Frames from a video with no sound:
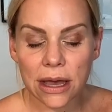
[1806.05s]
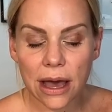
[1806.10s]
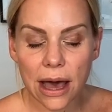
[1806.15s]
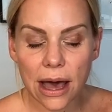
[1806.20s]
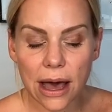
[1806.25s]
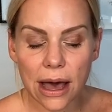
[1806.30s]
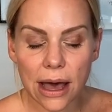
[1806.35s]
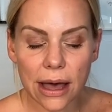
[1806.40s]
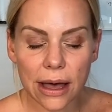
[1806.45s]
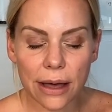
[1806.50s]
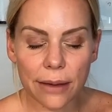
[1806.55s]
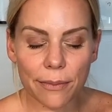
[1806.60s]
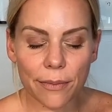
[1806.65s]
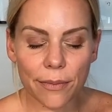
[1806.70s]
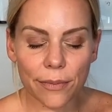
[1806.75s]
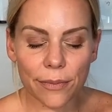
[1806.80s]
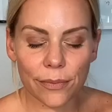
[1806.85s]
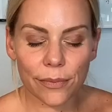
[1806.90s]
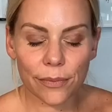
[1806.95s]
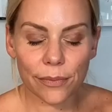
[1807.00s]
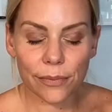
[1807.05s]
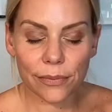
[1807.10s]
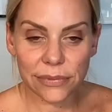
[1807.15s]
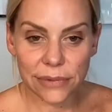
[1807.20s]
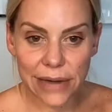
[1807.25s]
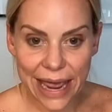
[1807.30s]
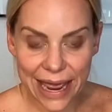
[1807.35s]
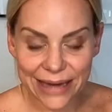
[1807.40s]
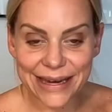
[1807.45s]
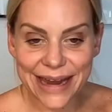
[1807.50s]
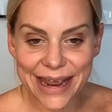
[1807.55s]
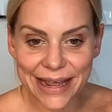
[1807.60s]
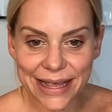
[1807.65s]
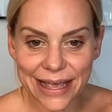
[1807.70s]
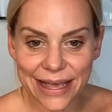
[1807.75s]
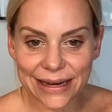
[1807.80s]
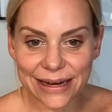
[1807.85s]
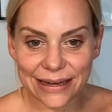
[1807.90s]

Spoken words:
and naked.